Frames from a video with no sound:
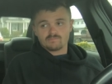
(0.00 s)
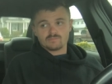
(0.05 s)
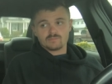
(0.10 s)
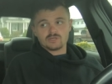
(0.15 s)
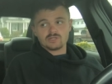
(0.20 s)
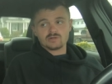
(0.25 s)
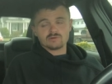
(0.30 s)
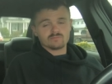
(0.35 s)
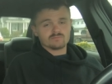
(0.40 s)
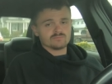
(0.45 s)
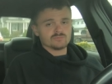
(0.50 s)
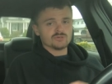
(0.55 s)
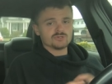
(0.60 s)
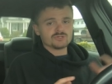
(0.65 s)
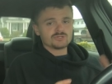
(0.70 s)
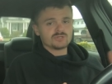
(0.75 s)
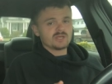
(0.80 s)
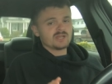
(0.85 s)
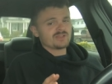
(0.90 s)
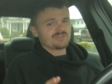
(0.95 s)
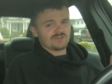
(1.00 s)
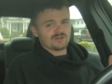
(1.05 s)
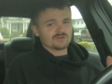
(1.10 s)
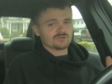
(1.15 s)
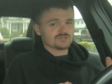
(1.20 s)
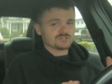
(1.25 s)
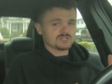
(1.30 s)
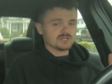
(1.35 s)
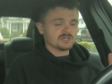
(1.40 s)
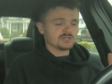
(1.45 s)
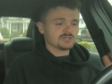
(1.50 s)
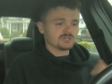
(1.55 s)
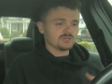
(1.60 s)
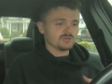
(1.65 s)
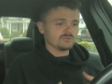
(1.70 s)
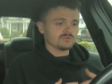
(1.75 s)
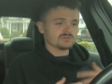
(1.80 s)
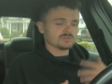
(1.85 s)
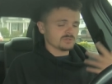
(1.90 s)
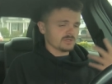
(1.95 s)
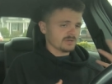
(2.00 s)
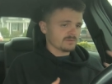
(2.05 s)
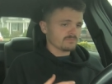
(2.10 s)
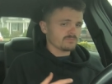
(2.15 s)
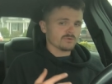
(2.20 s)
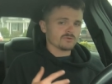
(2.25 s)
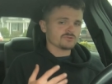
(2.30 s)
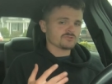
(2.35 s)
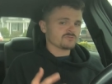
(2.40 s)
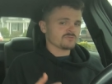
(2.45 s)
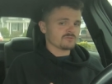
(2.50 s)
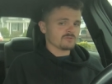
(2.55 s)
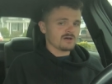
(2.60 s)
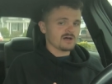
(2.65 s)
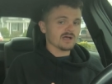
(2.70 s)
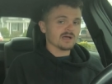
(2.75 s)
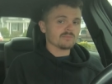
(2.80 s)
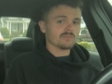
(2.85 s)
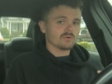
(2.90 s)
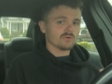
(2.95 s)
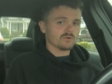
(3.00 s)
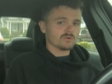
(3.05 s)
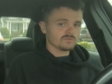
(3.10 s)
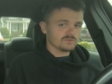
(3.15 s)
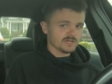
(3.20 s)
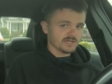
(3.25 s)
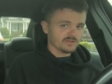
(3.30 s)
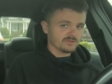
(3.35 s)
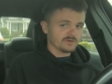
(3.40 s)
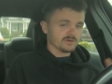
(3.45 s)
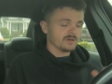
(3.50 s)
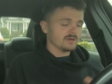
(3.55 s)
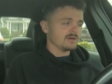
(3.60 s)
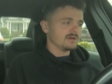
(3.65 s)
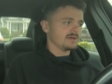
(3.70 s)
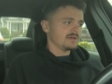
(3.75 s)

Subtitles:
you know, usually anything under stage 2 is like most reliable daily.